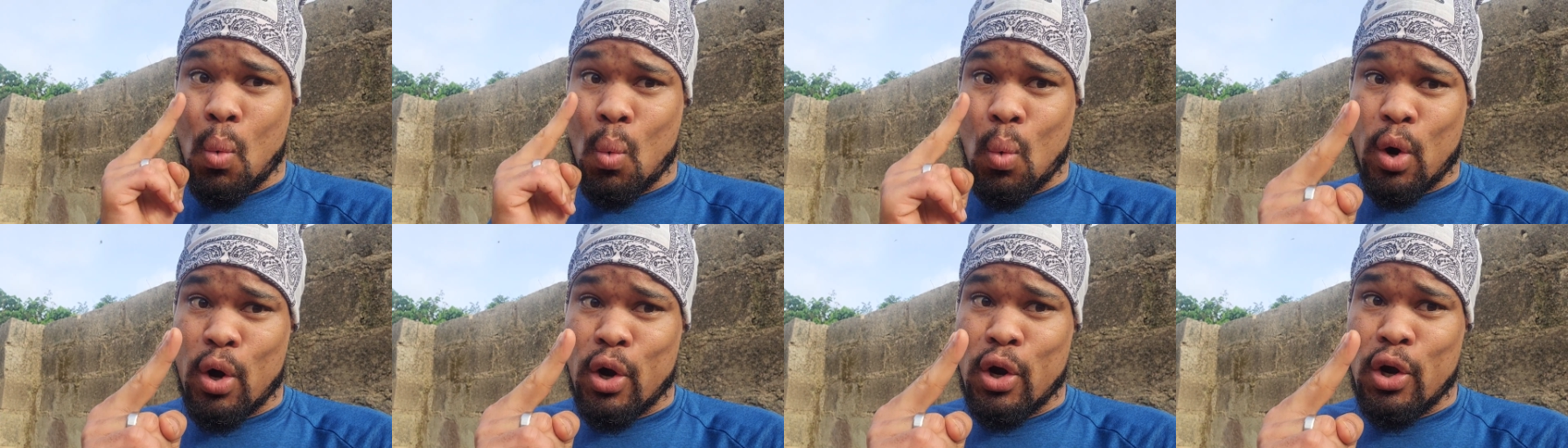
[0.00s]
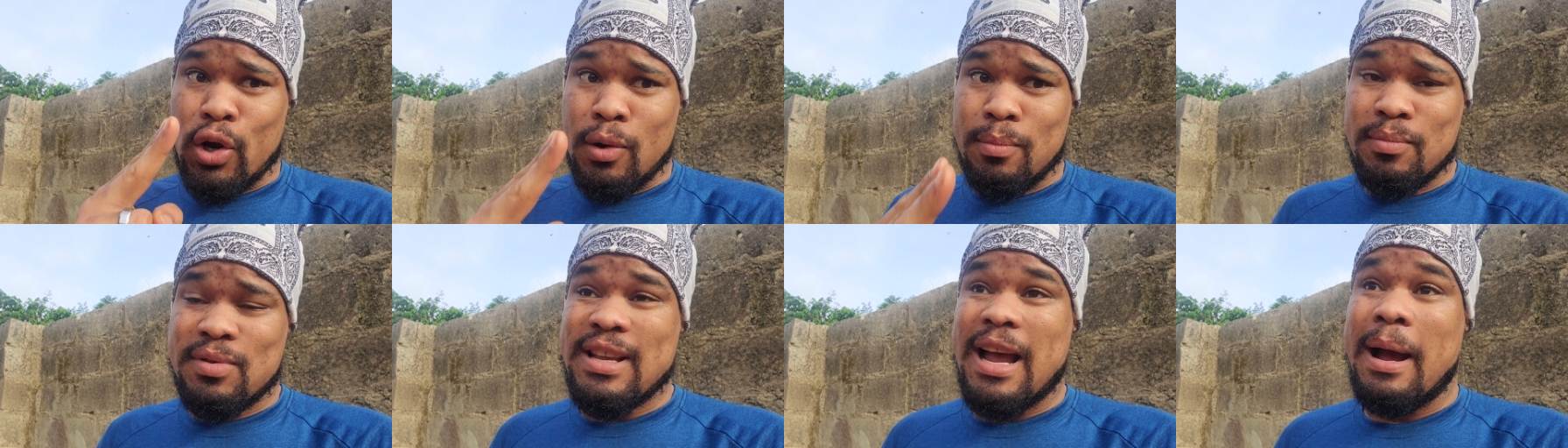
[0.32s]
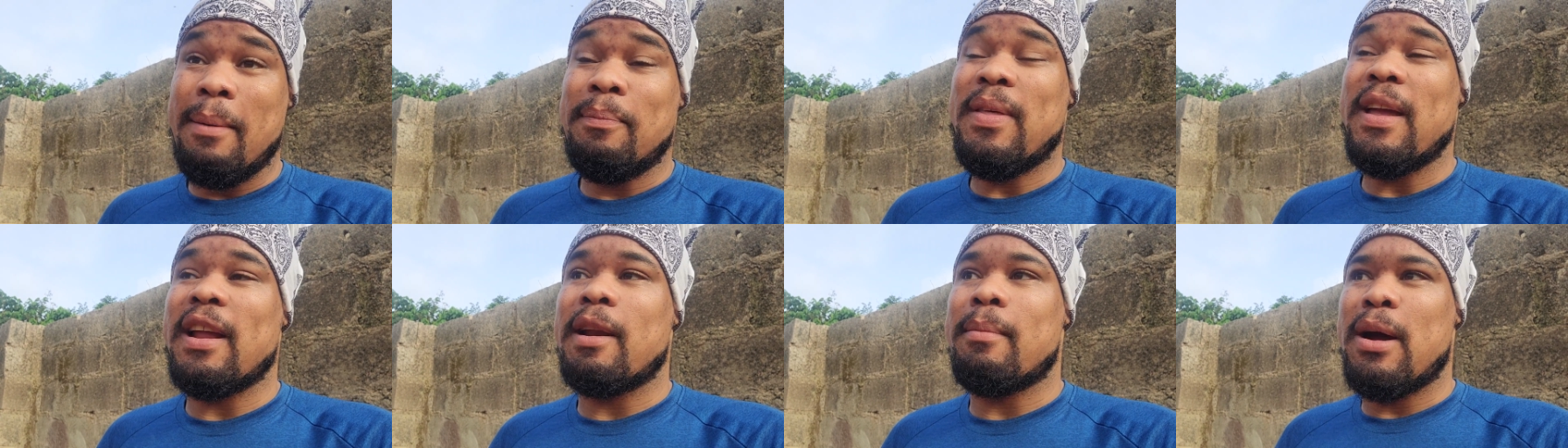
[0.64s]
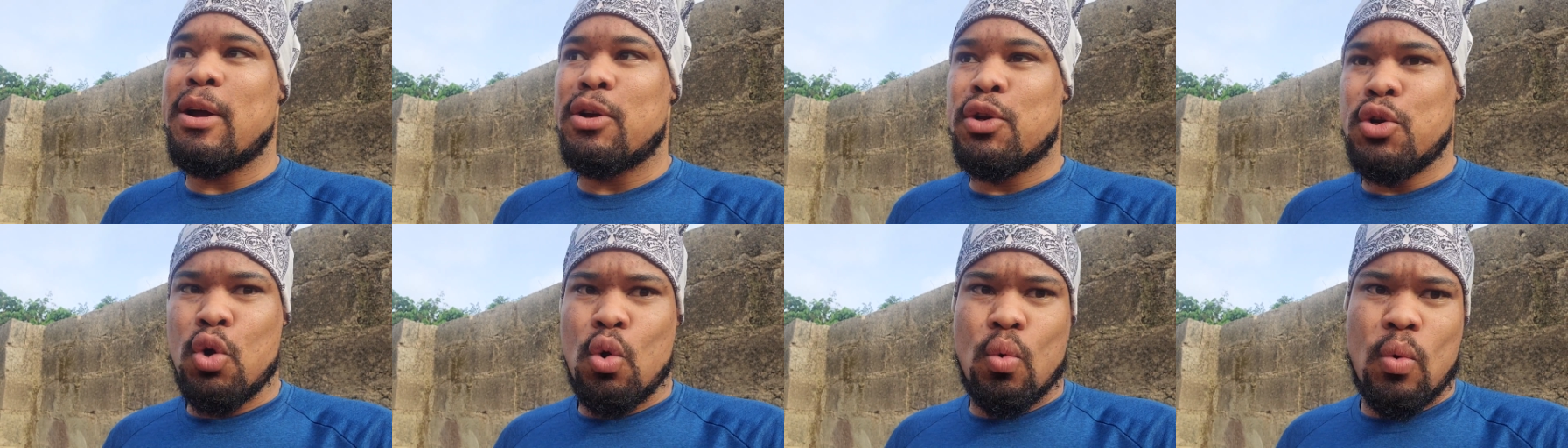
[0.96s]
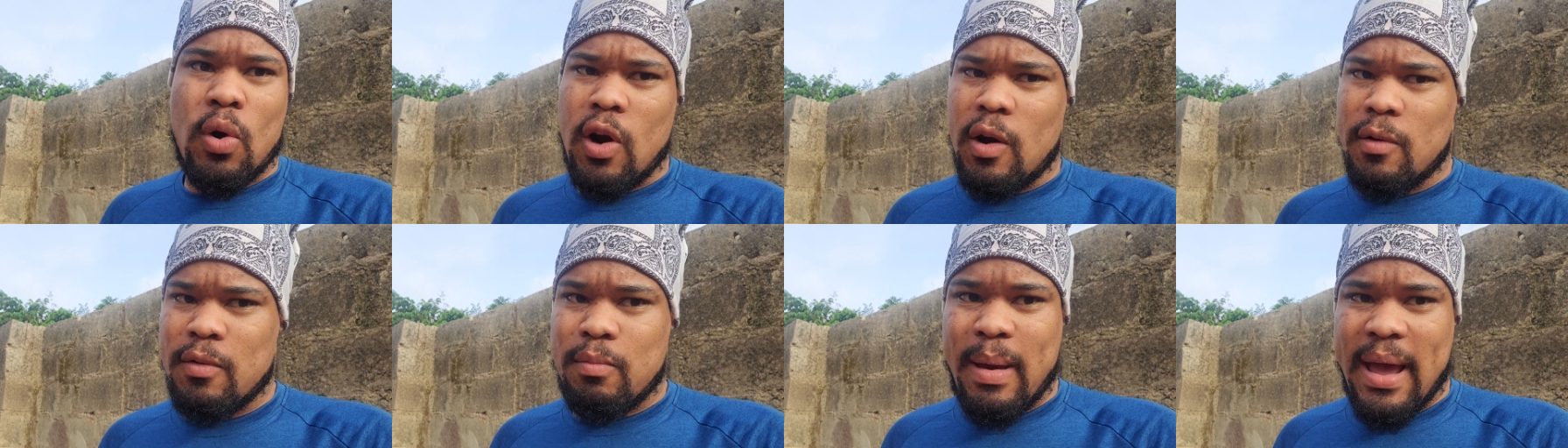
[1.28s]
worms. I'm thinking about doing
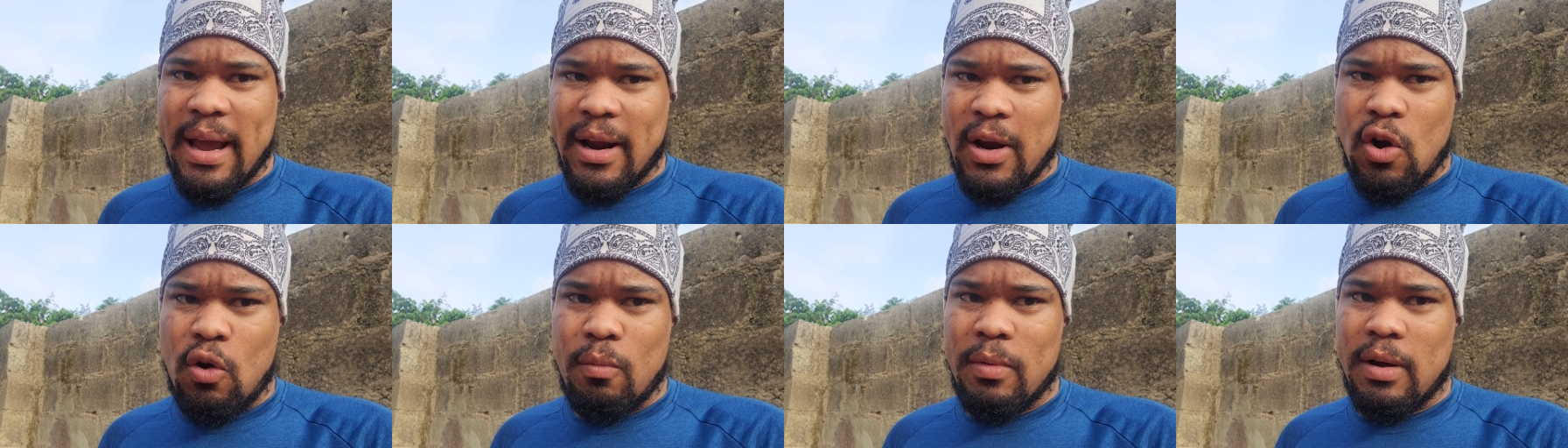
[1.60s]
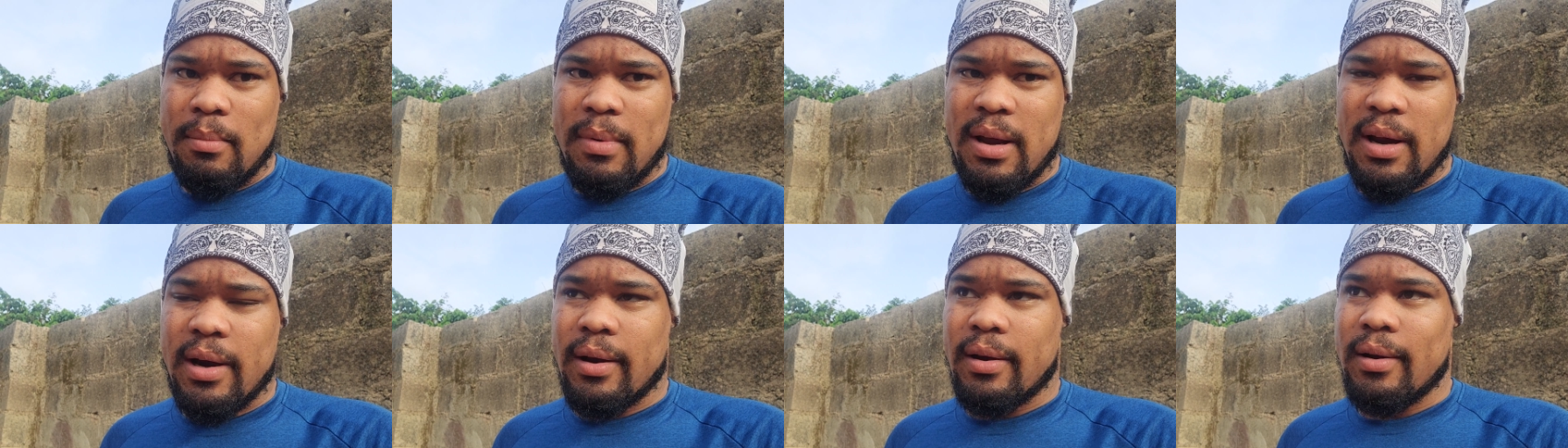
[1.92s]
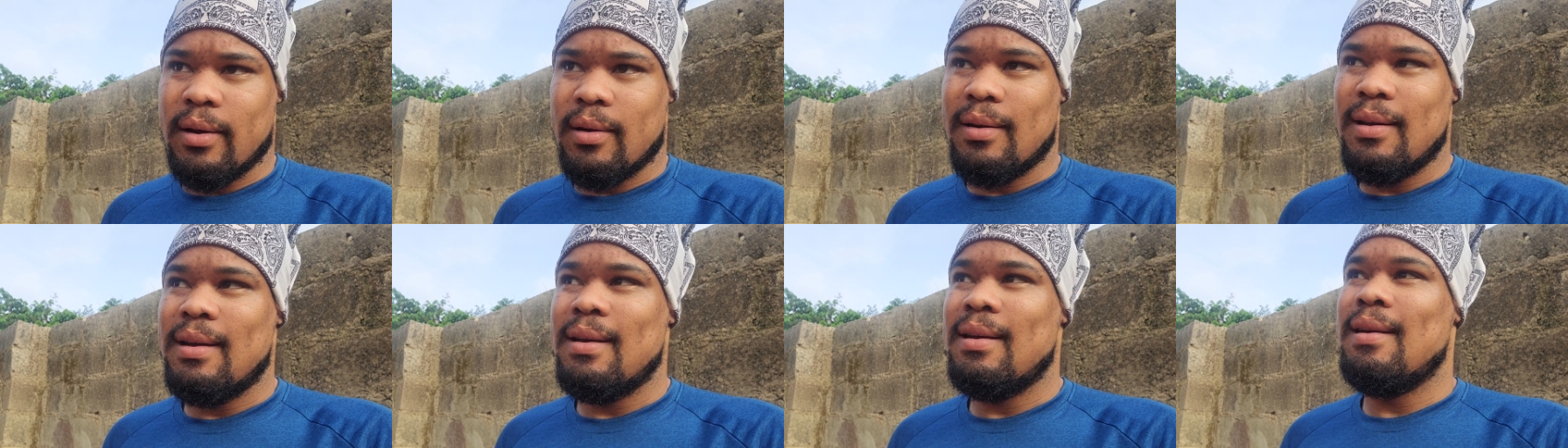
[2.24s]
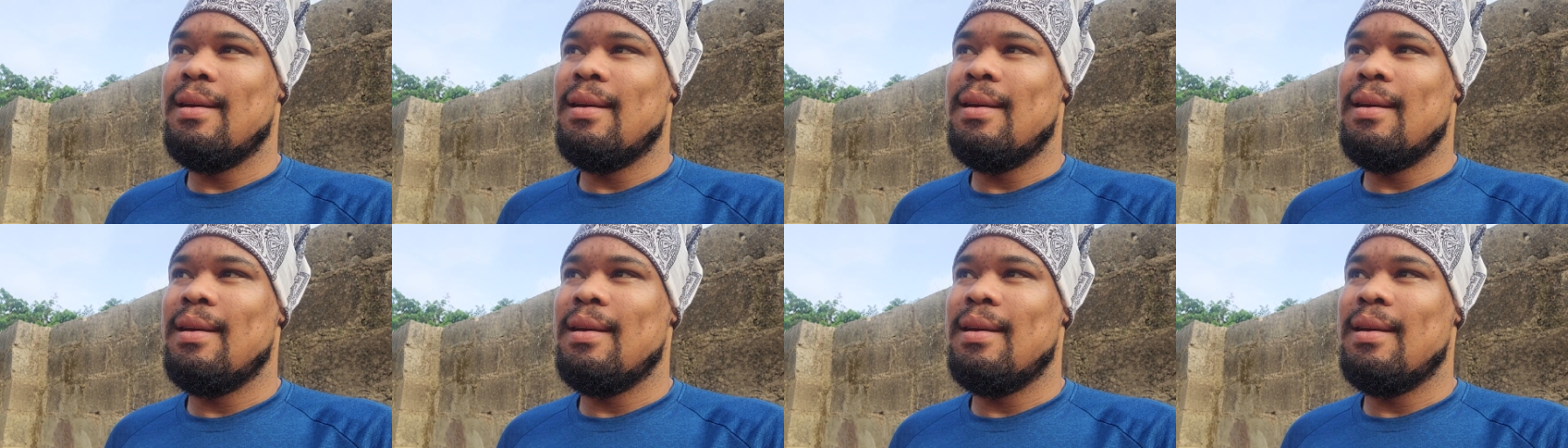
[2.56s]
worms back home in America.